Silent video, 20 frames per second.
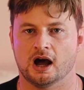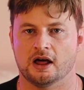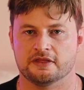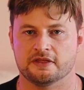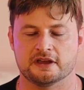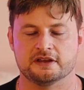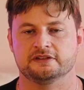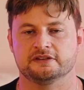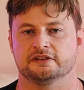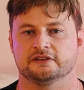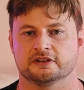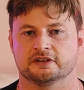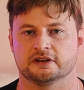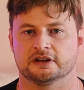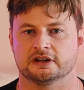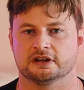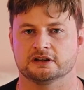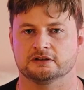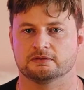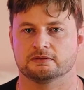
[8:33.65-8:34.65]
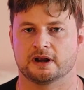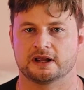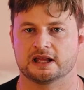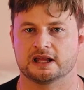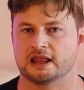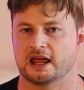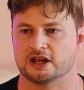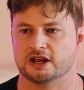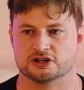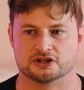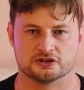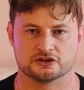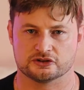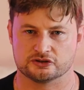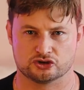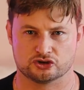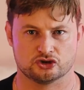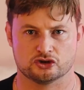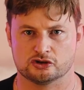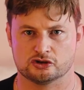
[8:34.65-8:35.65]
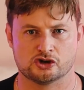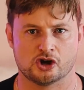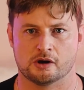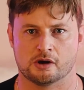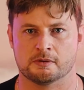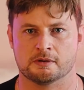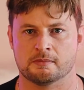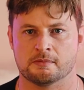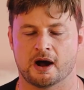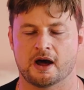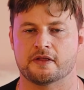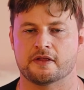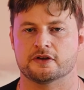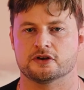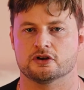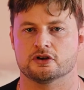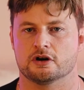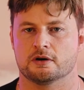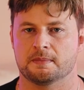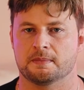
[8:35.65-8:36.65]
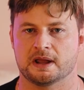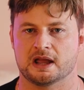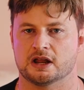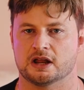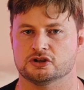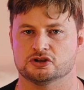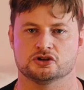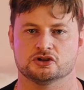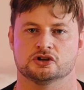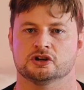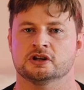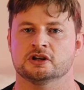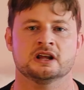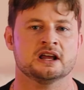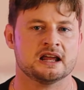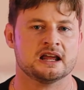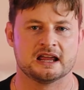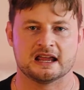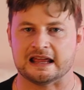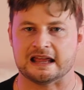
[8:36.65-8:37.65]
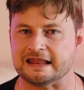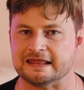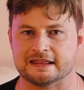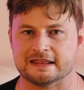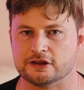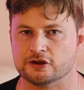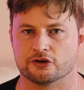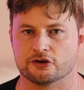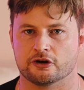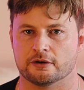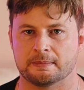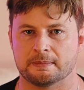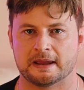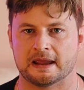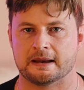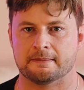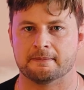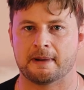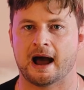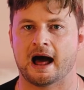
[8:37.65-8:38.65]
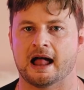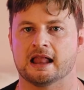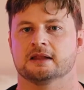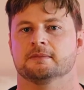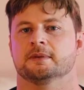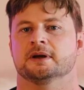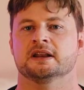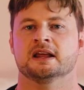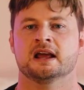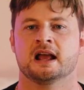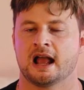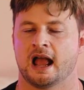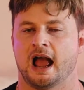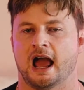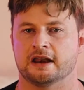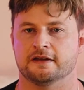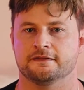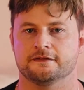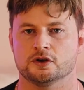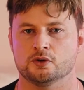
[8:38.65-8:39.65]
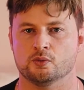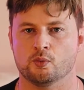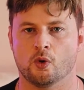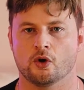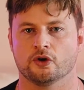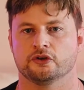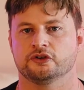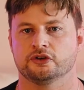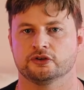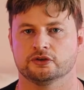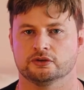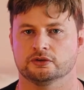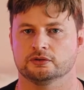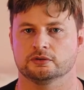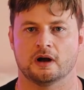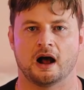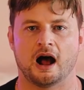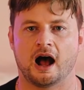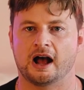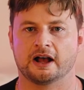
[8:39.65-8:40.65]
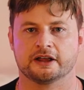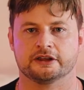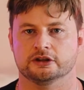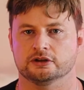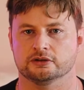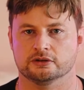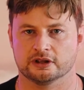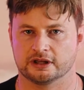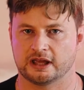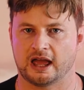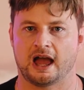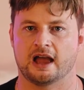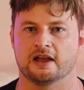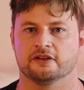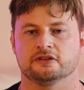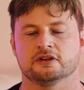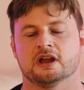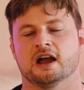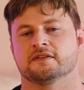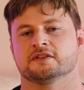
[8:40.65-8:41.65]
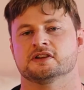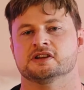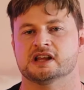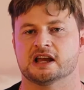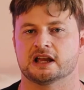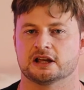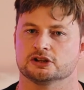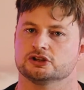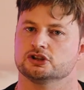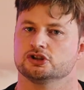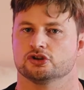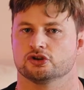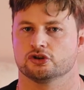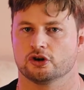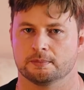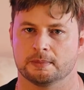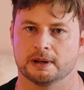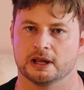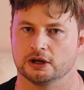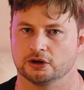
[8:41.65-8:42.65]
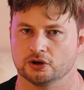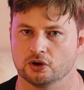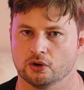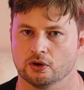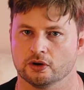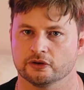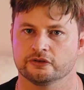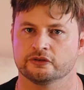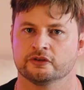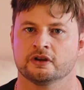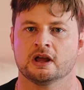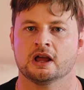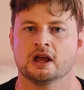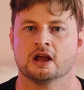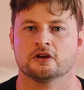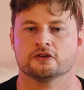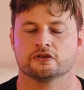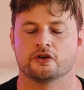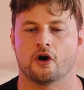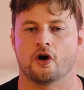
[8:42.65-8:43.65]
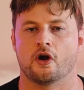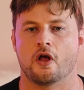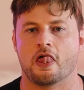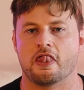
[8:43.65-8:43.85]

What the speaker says: This is a regulation that's determined by the European Union in the European Parliament. And if you want to argue the case, you have to take it to European courts. So